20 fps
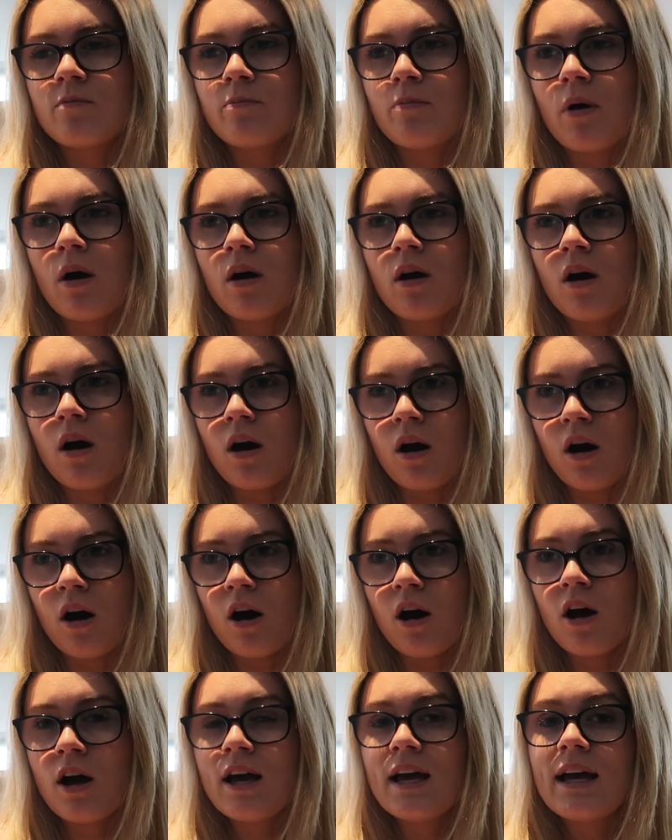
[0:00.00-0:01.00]

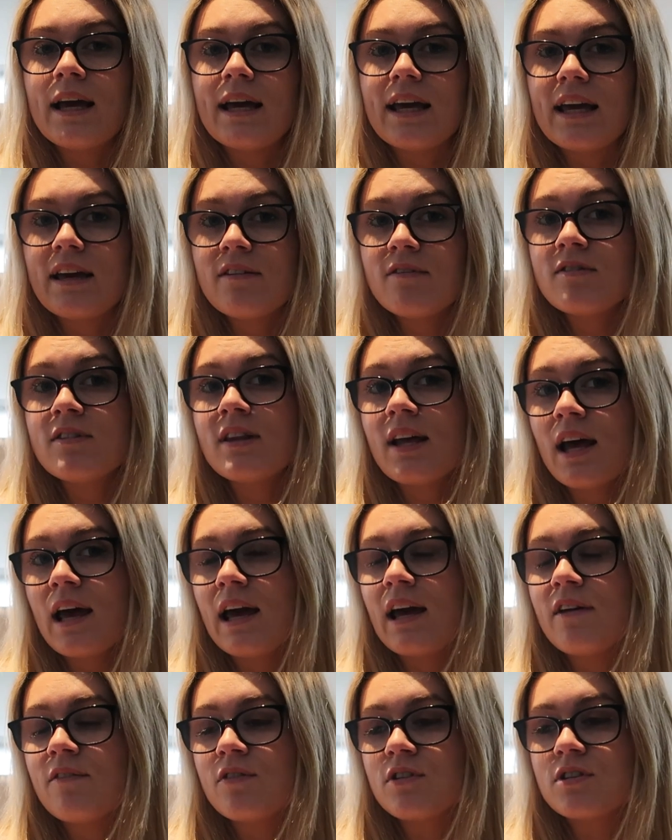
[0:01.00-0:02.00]
part. Even the
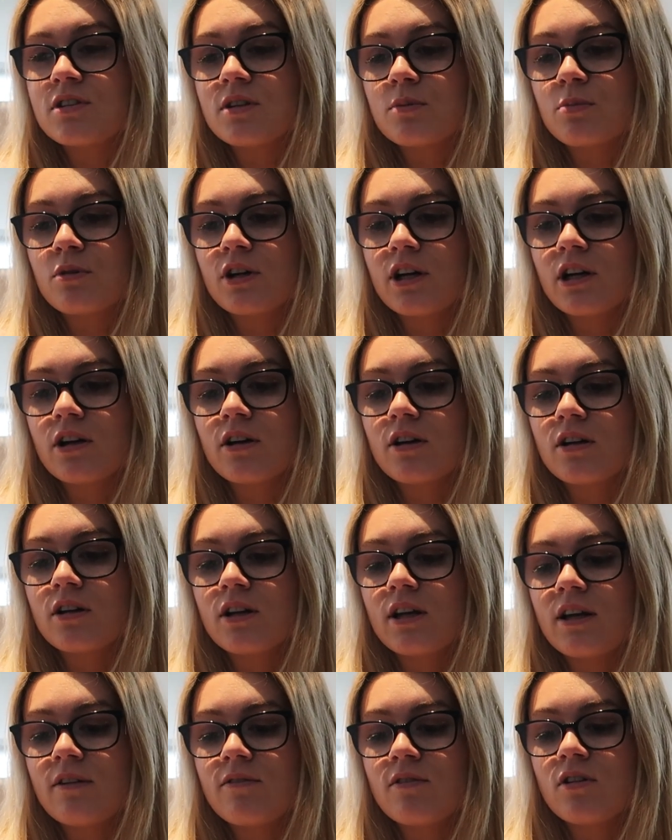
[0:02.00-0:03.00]
havens are pretty good.
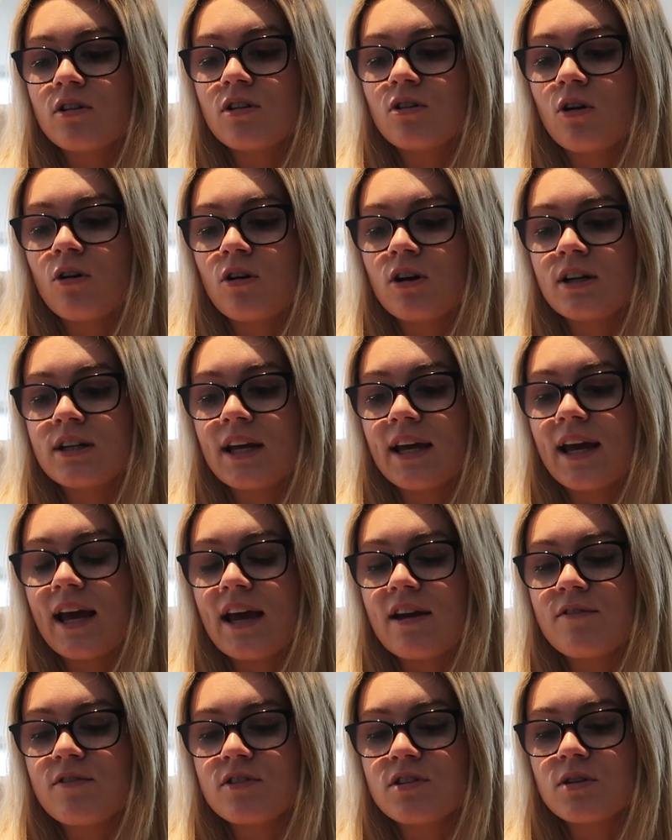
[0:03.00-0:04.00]
Even holiday
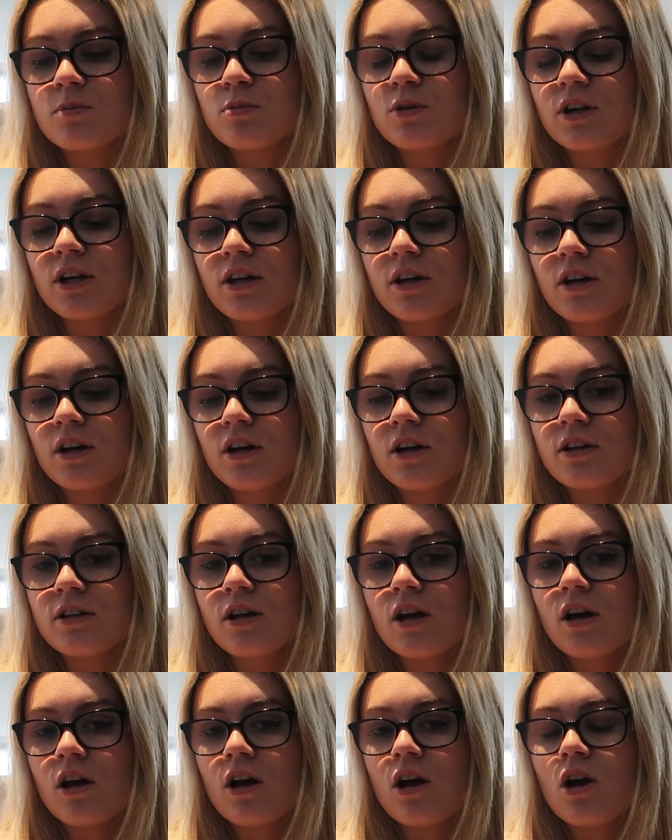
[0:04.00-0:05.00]
havens are pretty good.
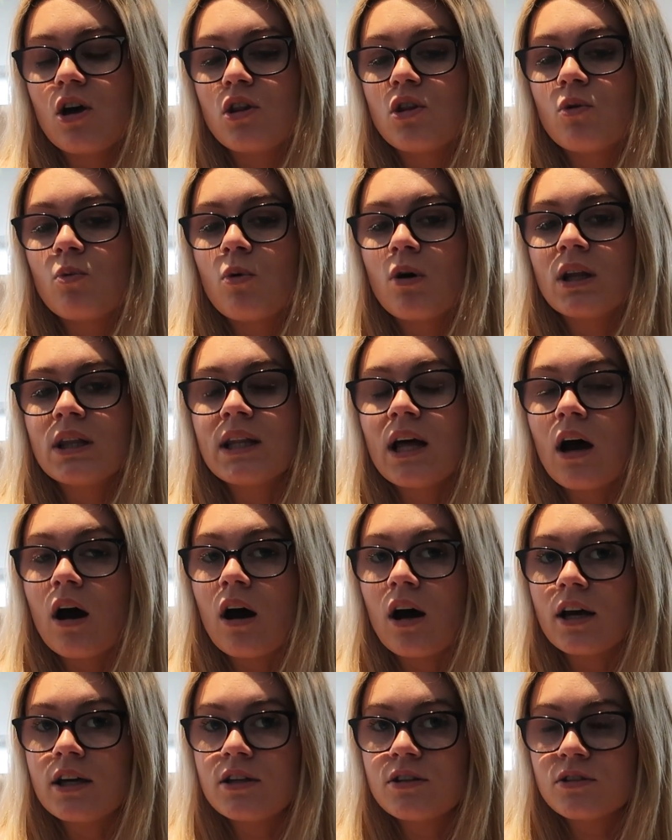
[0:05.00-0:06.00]
The one that
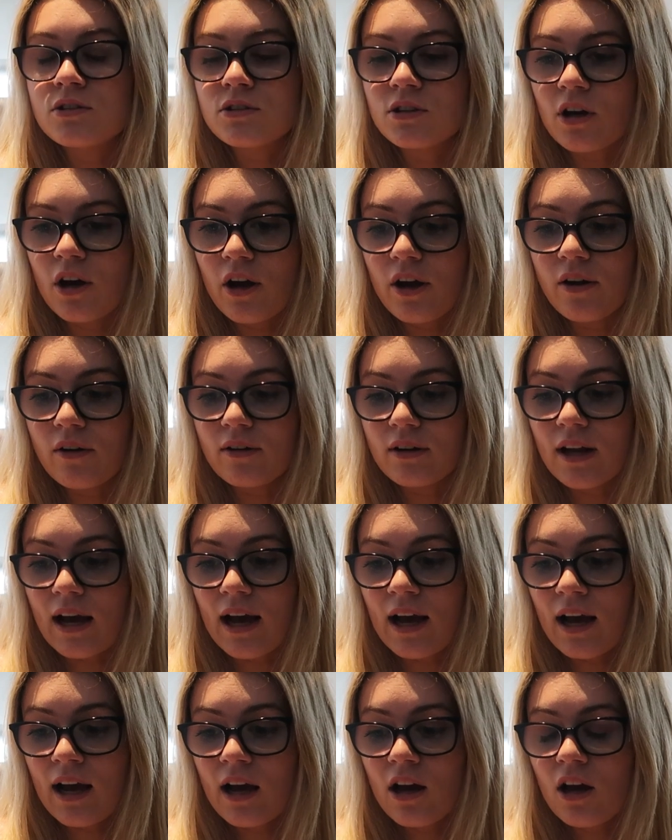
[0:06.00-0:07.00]
I used to own
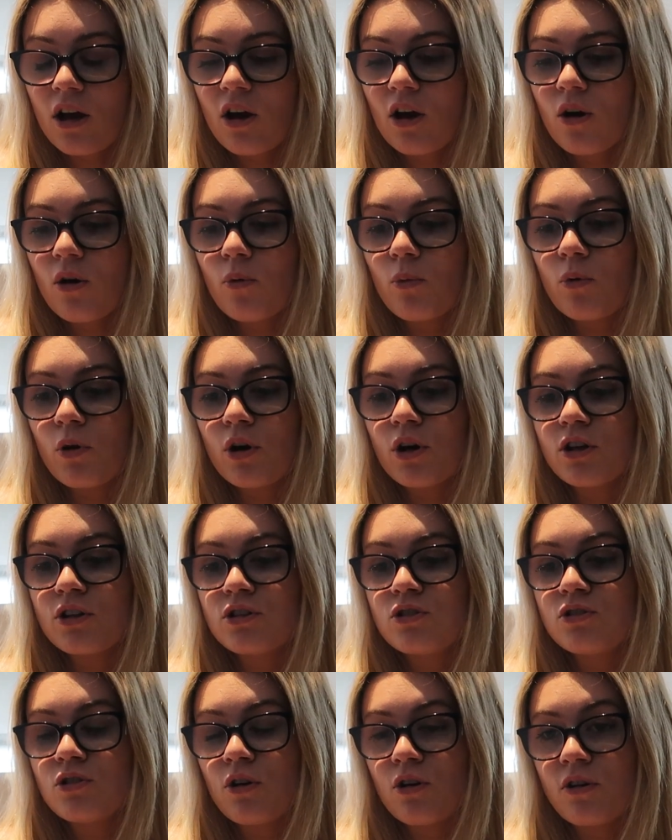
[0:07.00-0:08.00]
at was
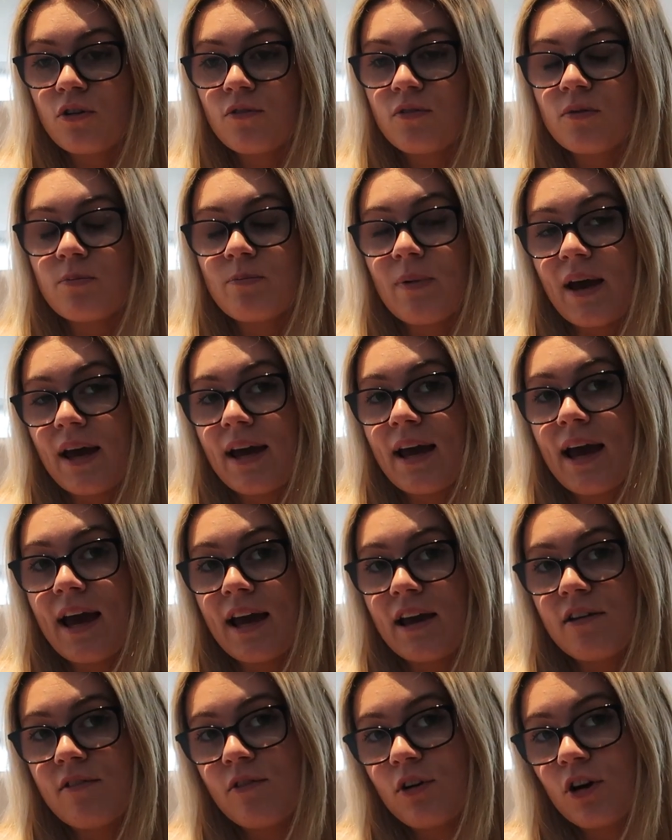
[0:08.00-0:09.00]
Doniford Bay
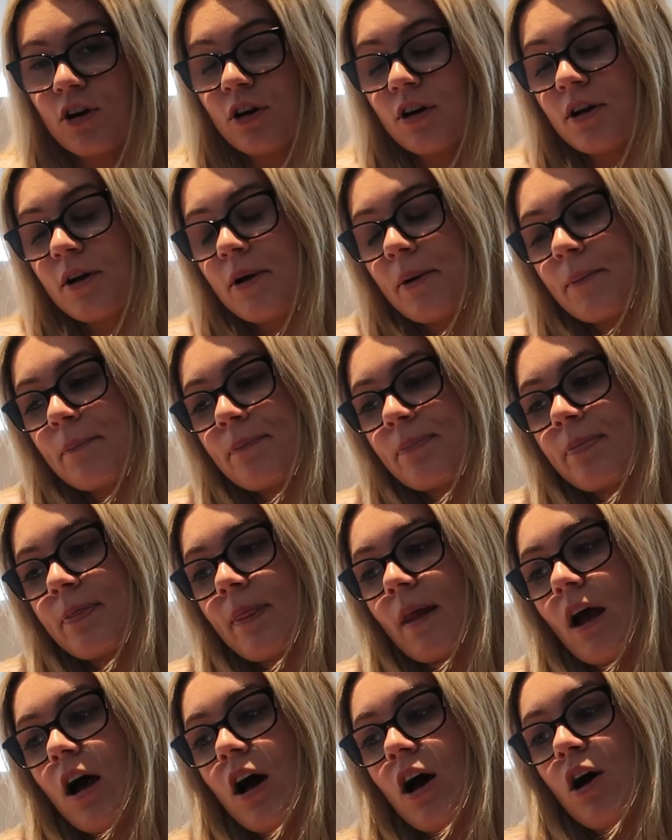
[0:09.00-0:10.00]
Haven.
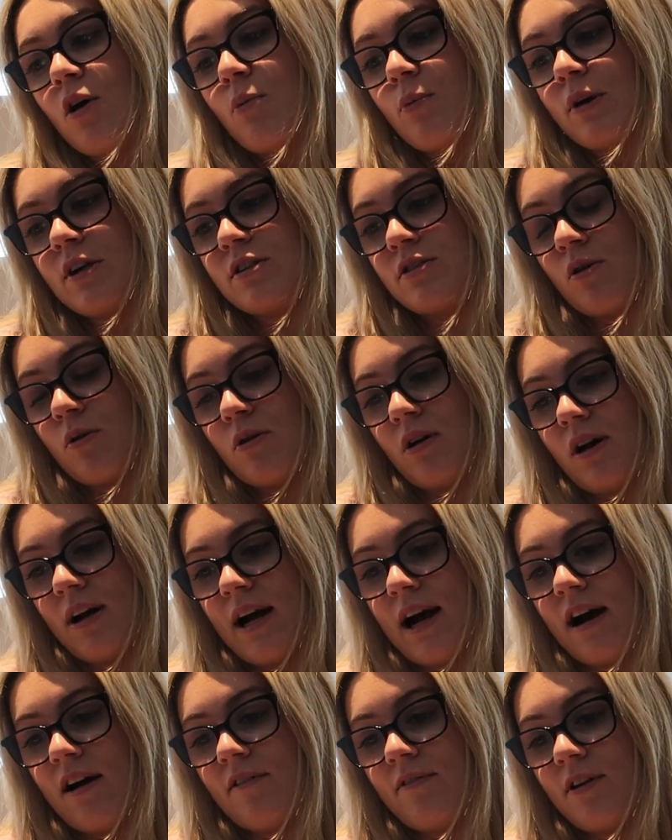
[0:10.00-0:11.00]
We sold our
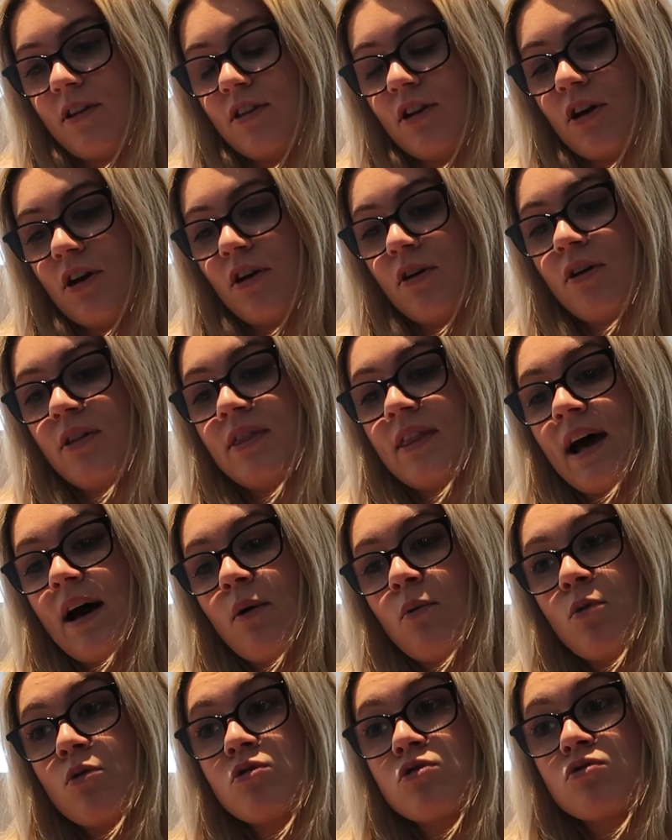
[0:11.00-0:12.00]
caravan though.
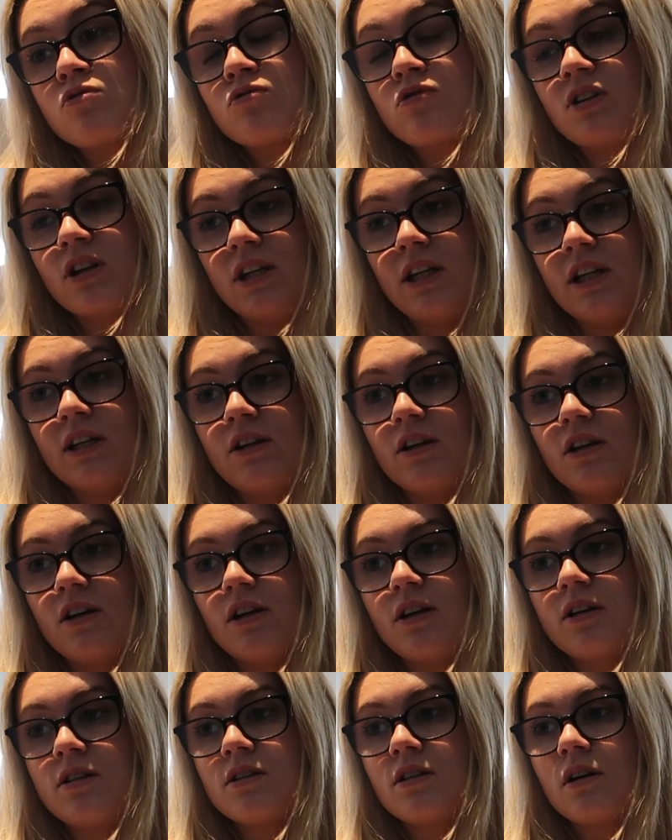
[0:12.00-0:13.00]
That one's really
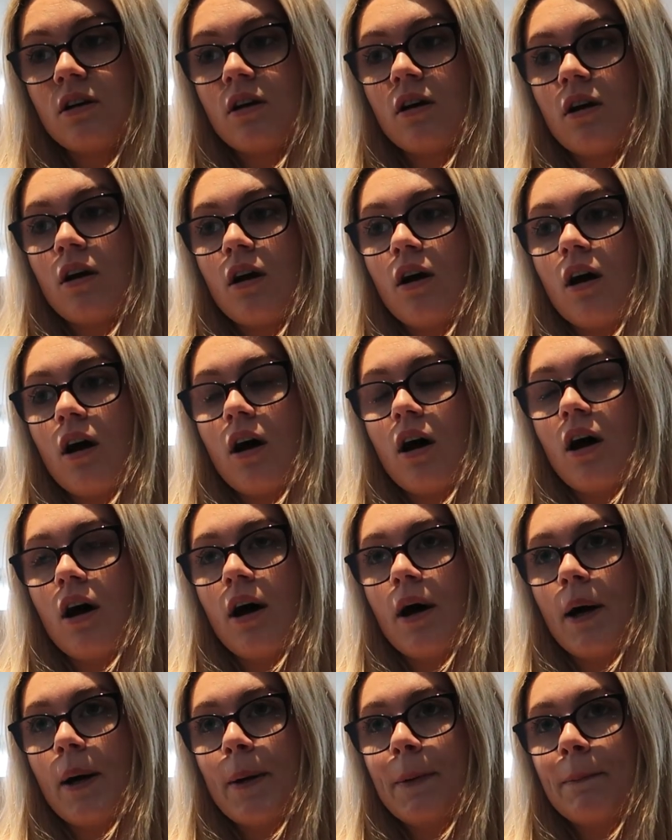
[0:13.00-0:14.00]
good.
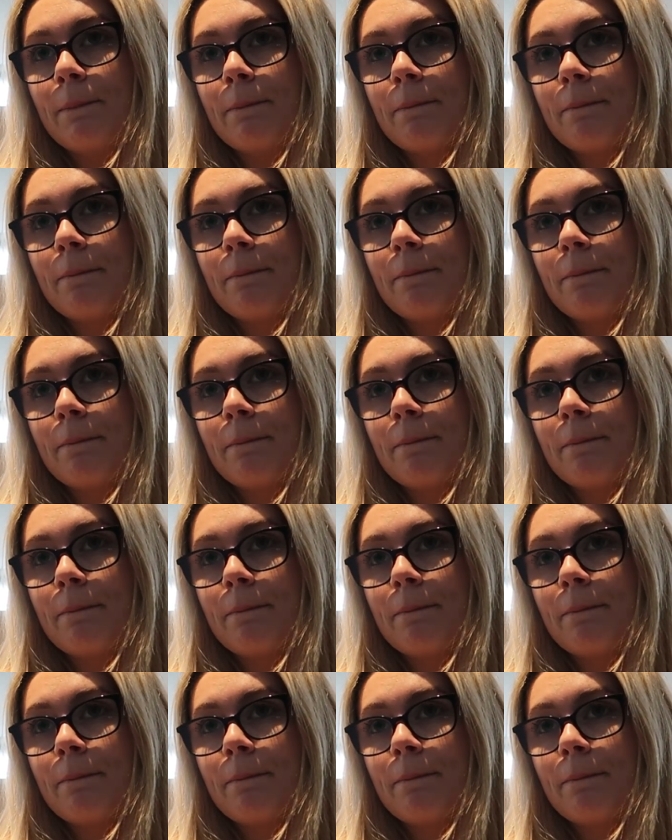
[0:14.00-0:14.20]
I